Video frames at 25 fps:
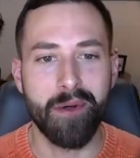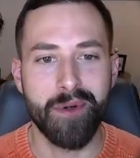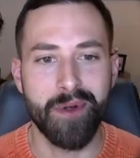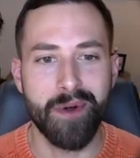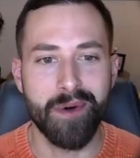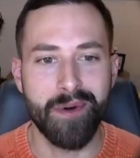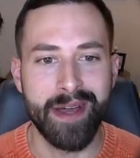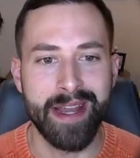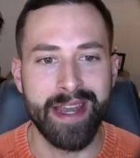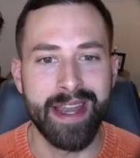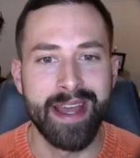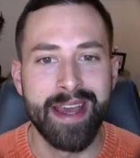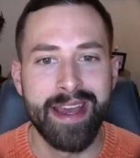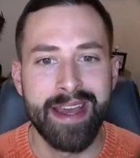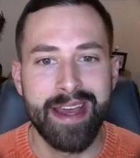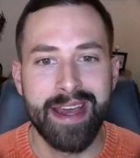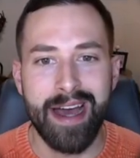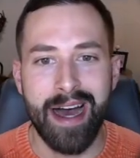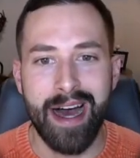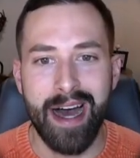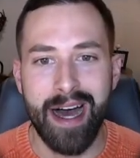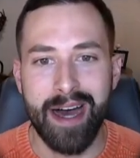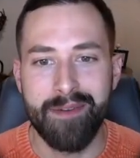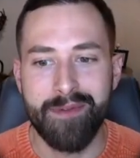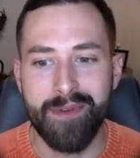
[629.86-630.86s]
rolling.
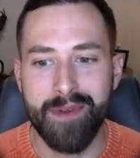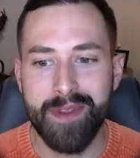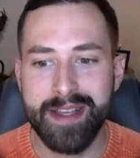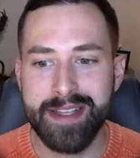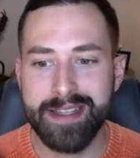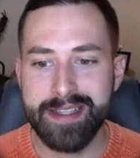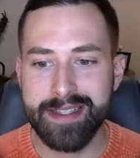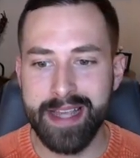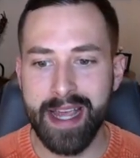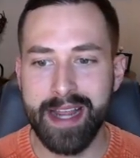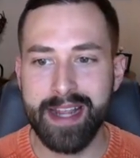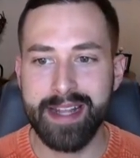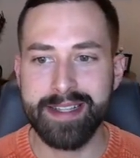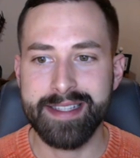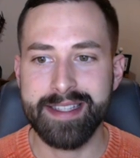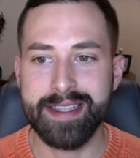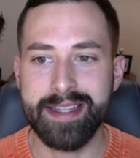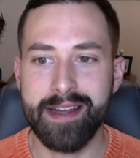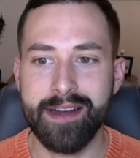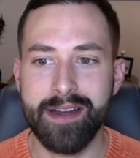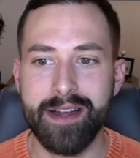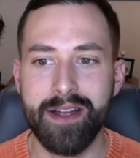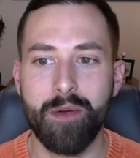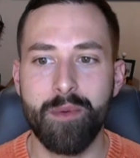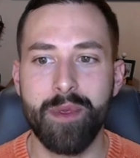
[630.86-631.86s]
Uh, for this second
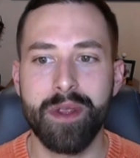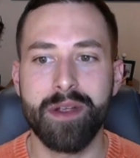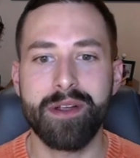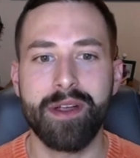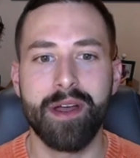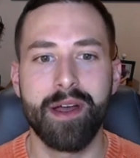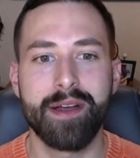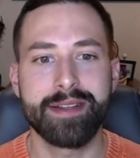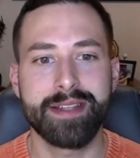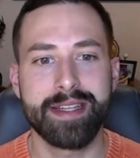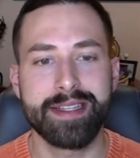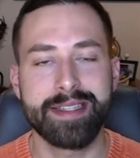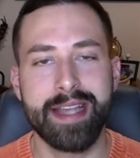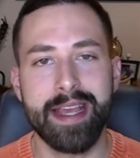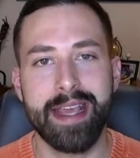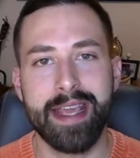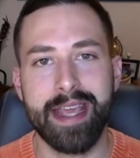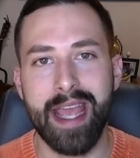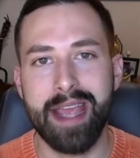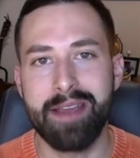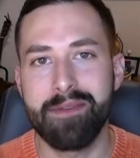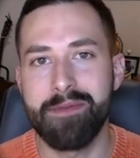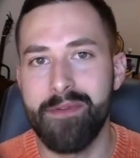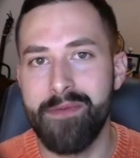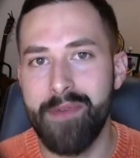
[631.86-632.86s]
scenario, we are going to take
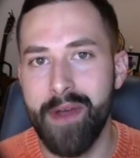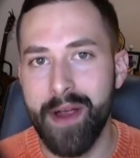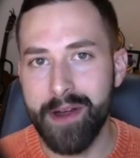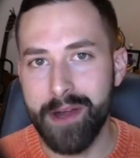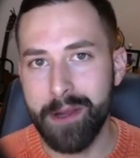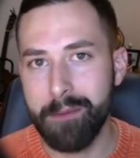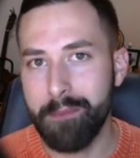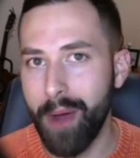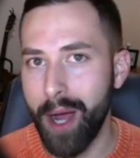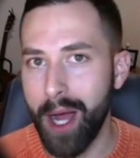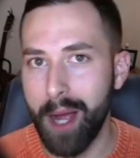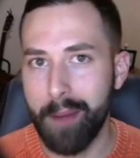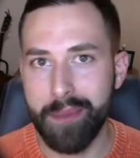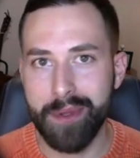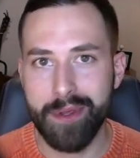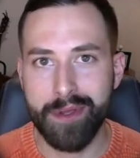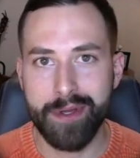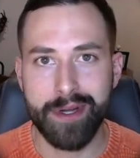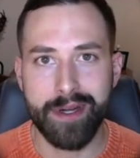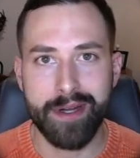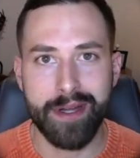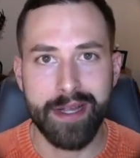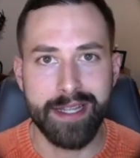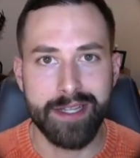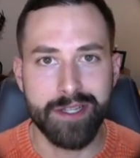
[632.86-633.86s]
a very
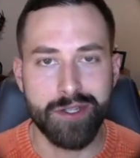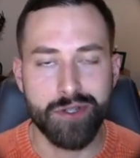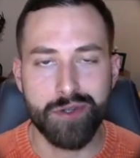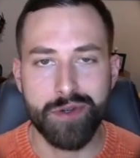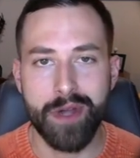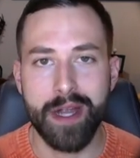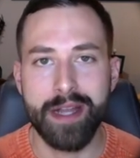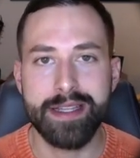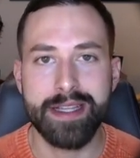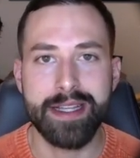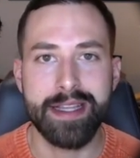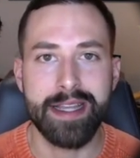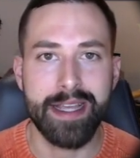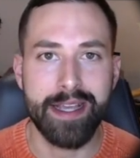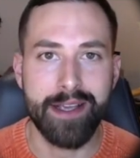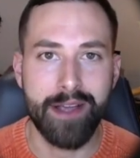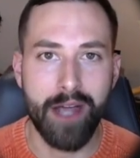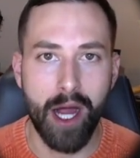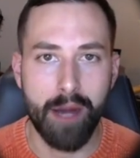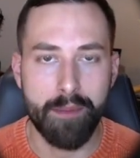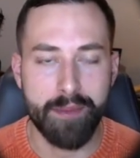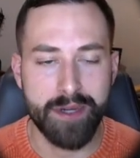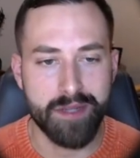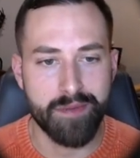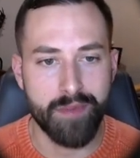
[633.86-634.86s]
popular and trending
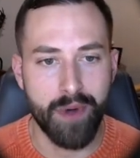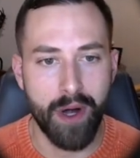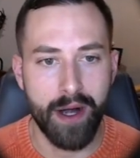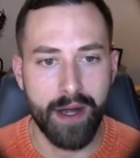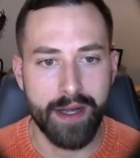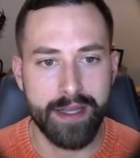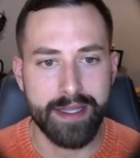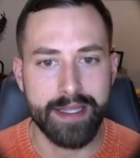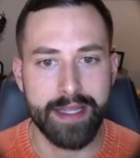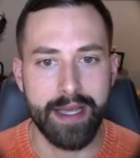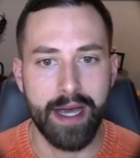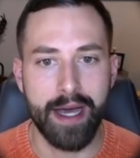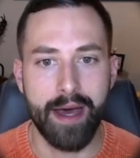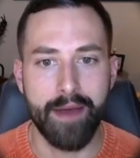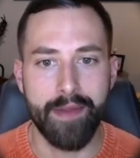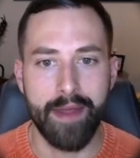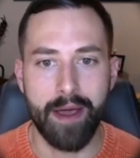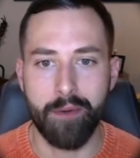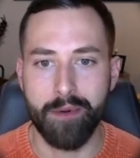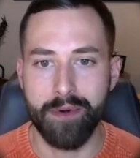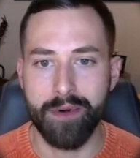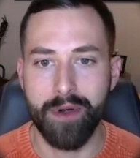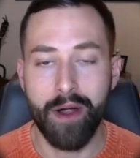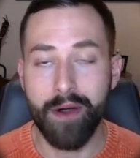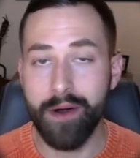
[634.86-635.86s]
e-commerce product uh, that
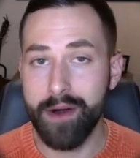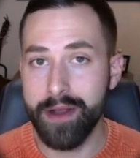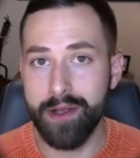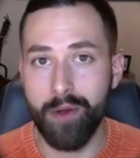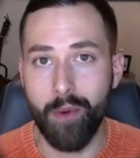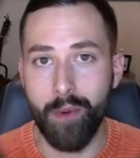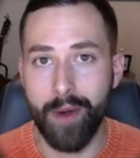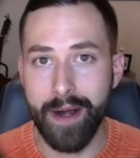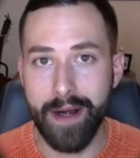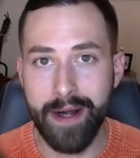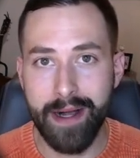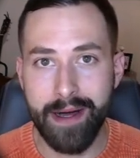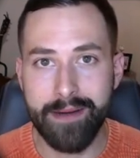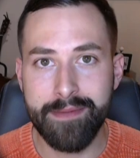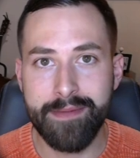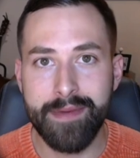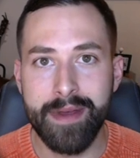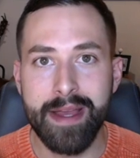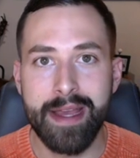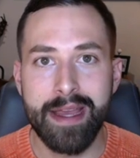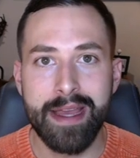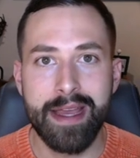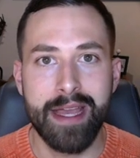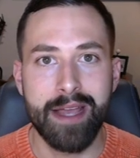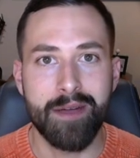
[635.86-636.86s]
we're already aware of,
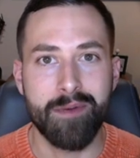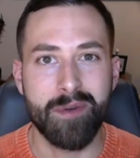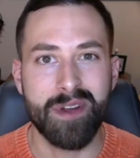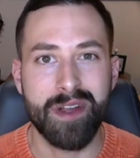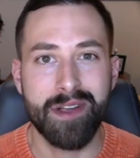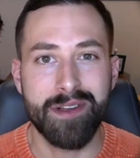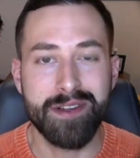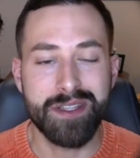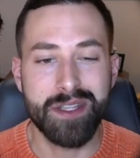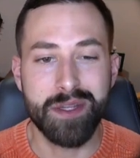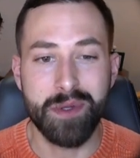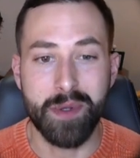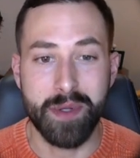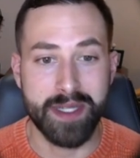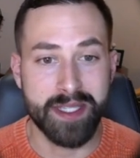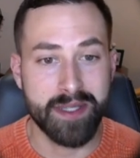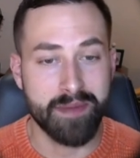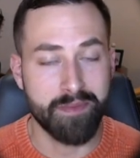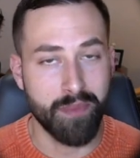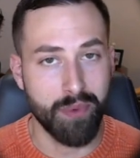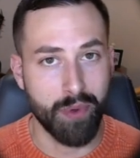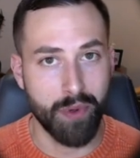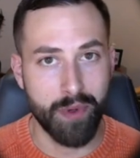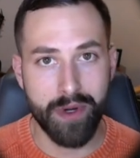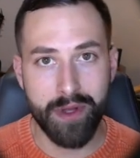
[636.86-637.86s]
and we're going to
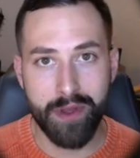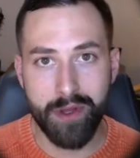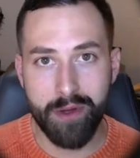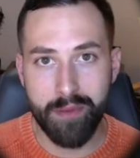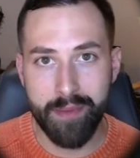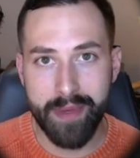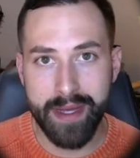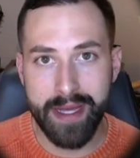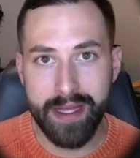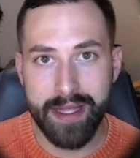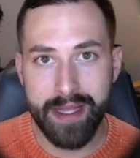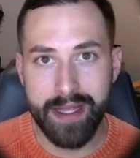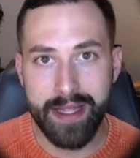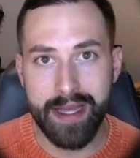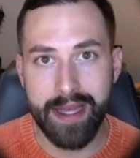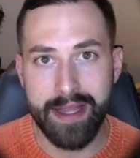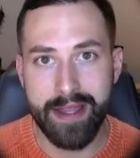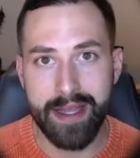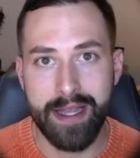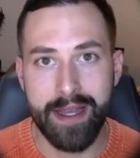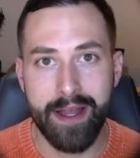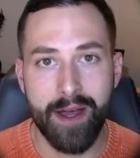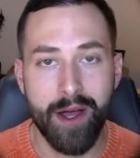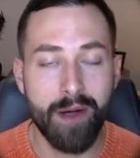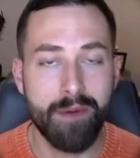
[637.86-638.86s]
explore it a little bit, and
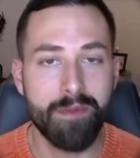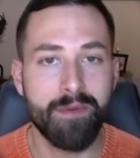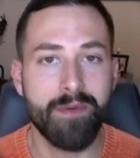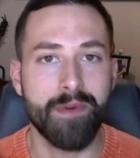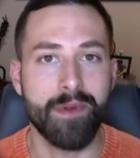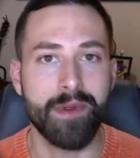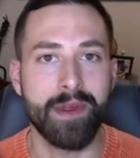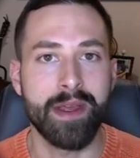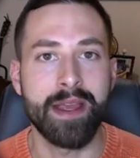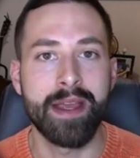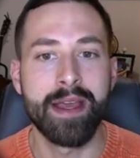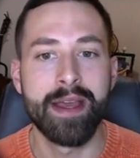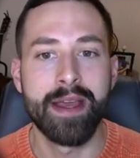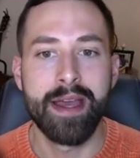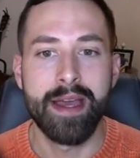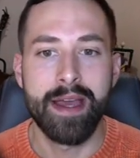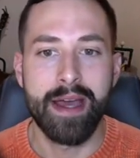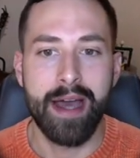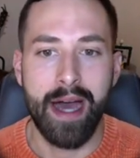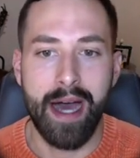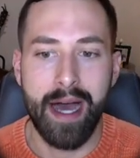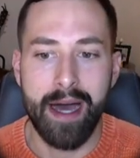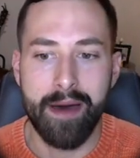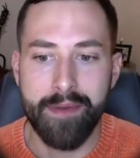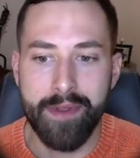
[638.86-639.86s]
then hopefully
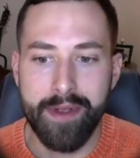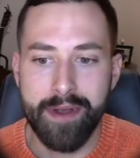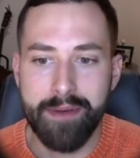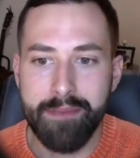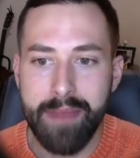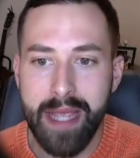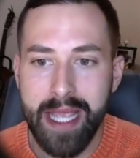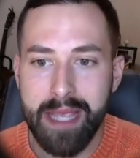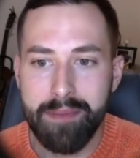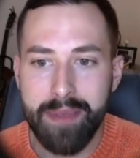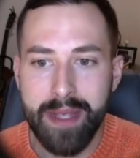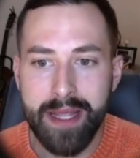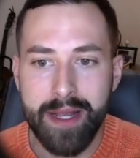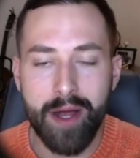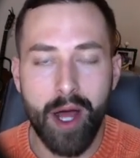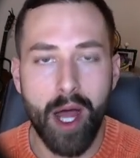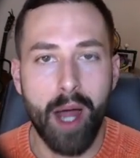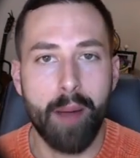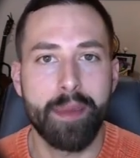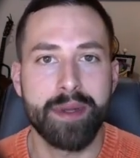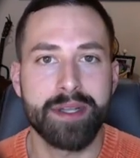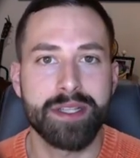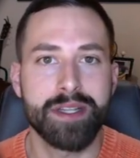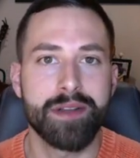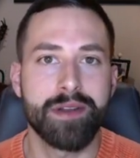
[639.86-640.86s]
uh, there may be an
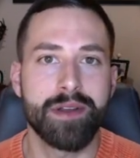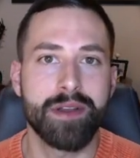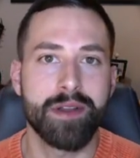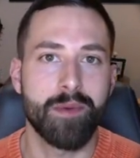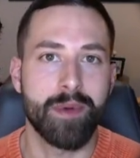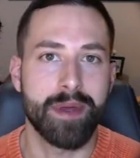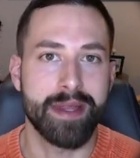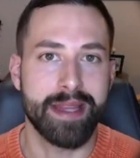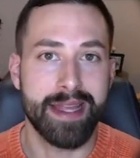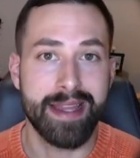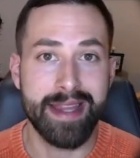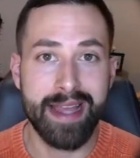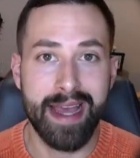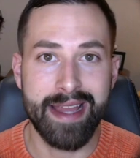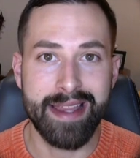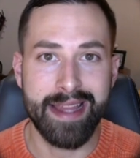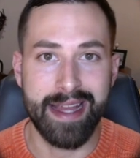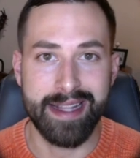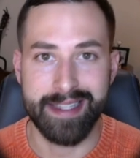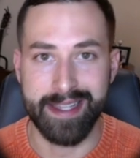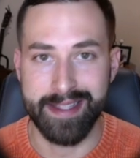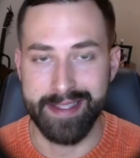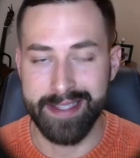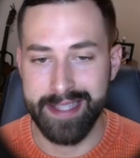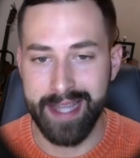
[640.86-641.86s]
opportunity within that
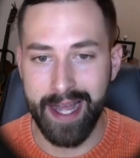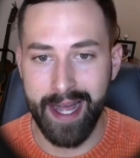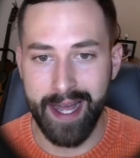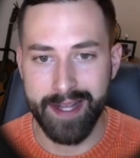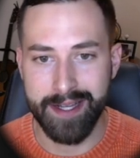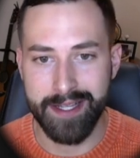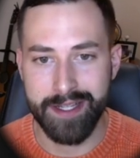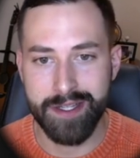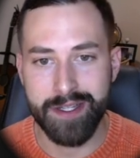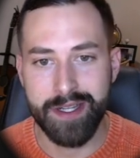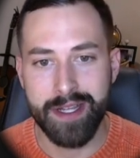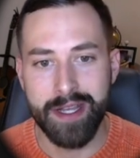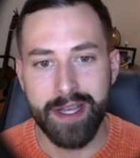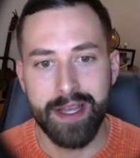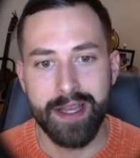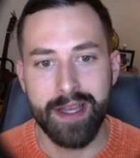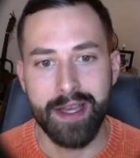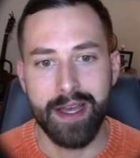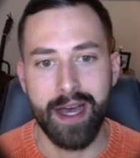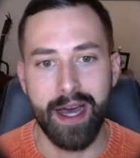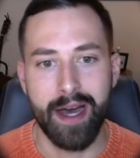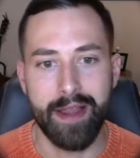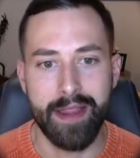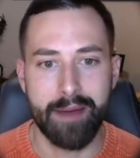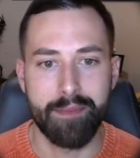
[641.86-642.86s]
that's untouched,
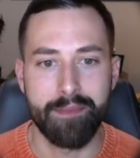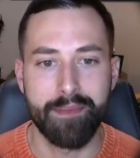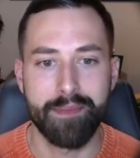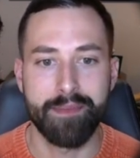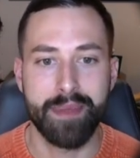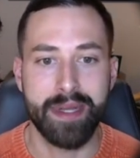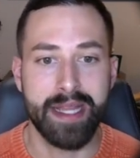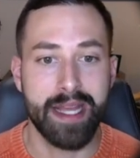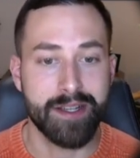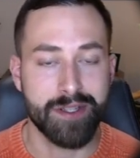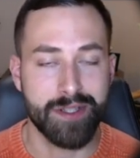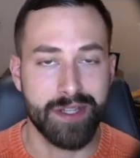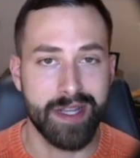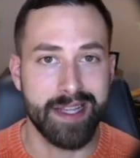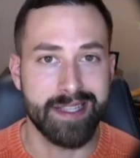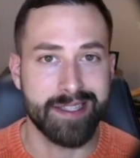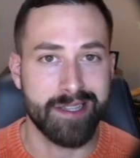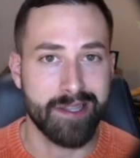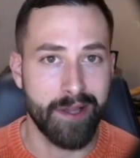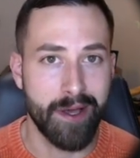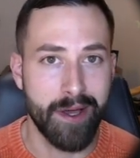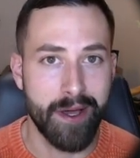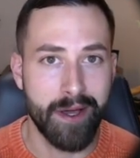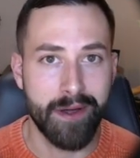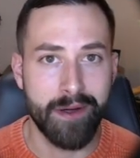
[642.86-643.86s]
uh, that potentially has
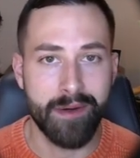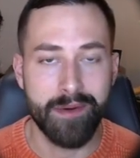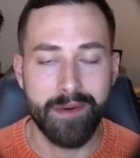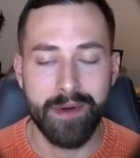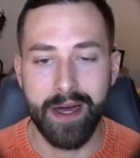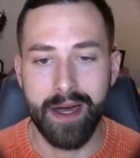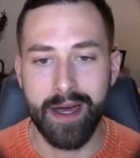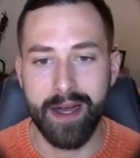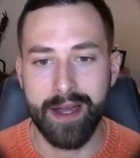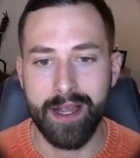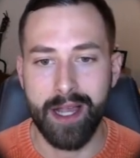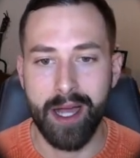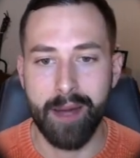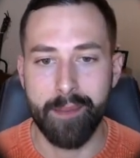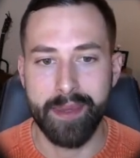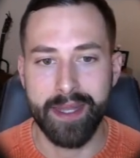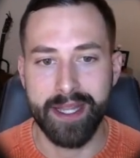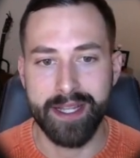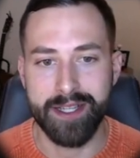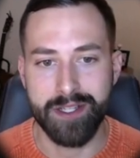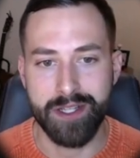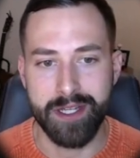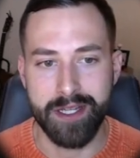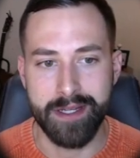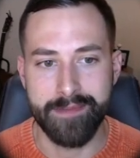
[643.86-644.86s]
low uh,
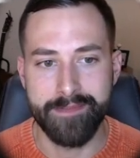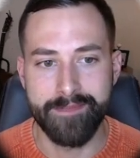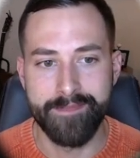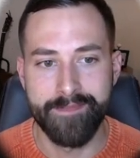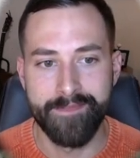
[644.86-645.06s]
competition.